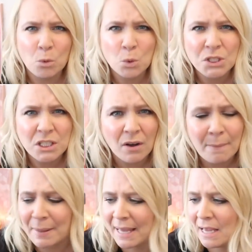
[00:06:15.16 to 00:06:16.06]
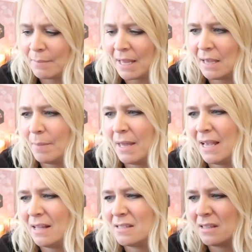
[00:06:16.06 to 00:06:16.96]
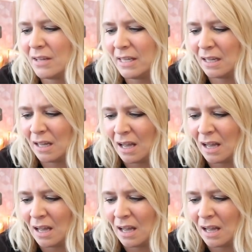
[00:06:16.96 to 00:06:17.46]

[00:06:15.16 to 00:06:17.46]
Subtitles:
49p maybe. It's like